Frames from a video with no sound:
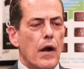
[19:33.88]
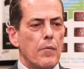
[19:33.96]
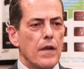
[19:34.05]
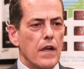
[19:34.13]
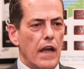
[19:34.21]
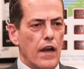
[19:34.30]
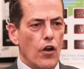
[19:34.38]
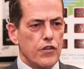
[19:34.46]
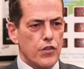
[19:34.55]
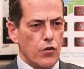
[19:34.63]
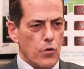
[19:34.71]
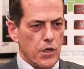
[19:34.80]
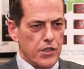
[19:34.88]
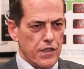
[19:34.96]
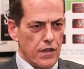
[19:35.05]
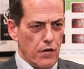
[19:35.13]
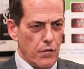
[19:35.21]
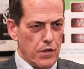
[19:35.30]
Probably, and also a
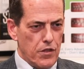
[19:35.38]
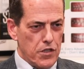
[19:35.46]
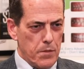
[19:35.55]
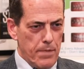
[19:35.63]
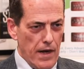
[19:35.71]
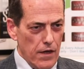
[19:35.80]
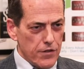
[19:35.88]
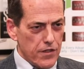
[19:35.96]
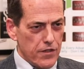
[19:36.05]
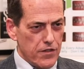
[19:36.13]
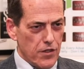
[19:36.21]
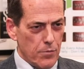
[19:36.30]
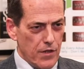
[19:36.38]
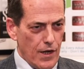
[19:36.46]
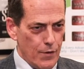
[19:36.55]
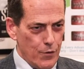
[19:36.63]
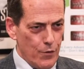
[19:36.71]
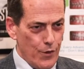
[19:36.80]
questionnaire with the spouse, because
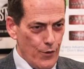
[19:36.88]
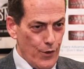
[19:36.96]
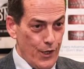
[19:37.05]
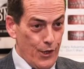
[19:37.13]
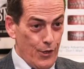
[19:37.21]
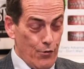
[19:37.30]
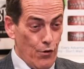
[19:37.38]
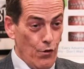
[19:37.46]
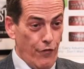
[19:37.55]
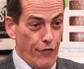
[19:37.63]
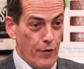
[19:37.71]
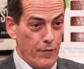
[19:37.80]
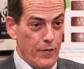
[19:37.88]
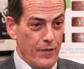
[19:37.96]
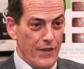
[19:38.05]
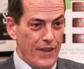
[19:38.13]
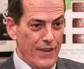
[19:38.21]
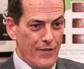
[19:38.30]
sometimes we don't get the truth from
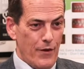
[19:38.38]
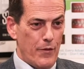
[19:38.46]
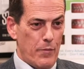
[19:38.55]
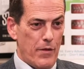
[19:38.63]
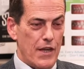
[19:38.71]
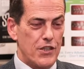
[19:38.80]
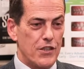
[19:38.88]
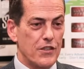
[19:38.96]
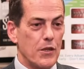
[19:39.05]
the patient.